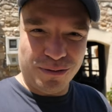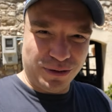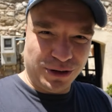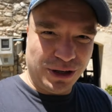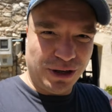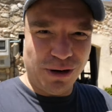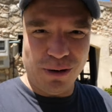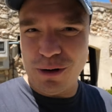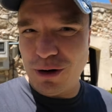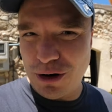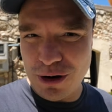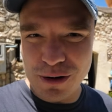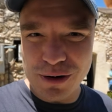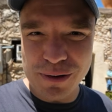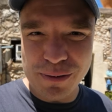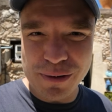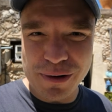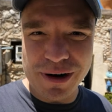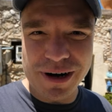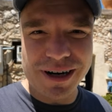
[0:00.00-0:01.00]
you know go
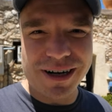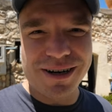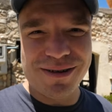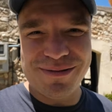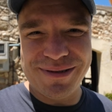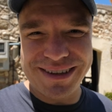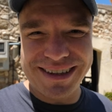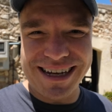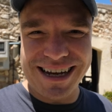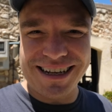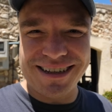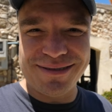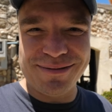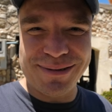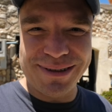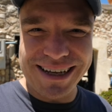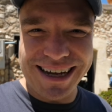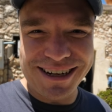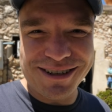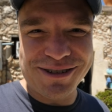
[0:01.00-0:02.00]
to work with that
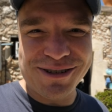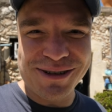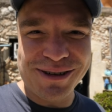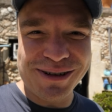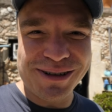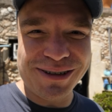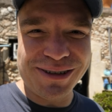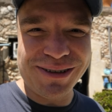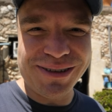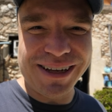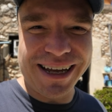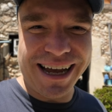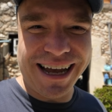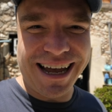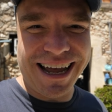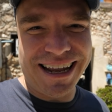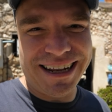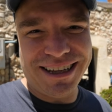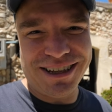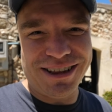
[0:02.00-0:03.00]
with that turtle
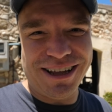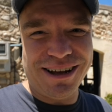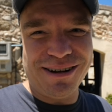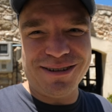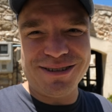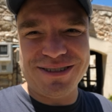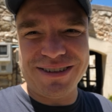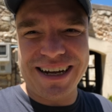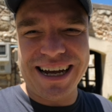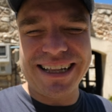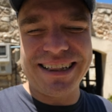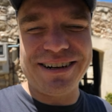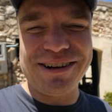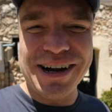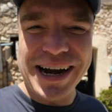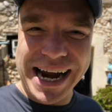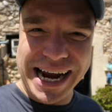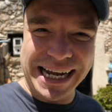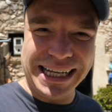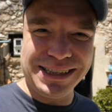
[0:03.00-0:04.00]
and they also got their
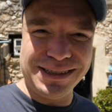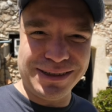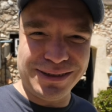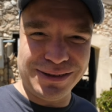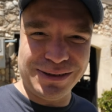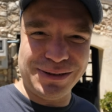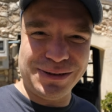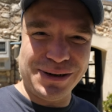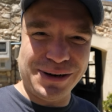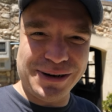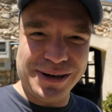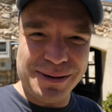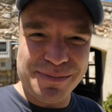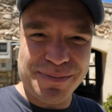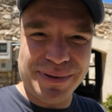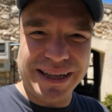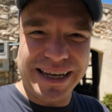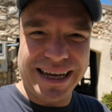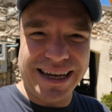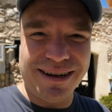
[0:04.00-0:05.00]
hands a little dirty
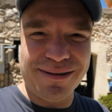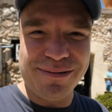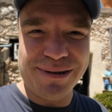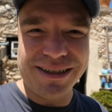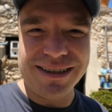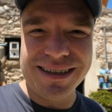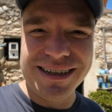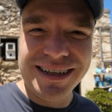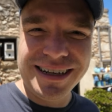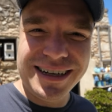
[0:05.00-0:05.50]
playing with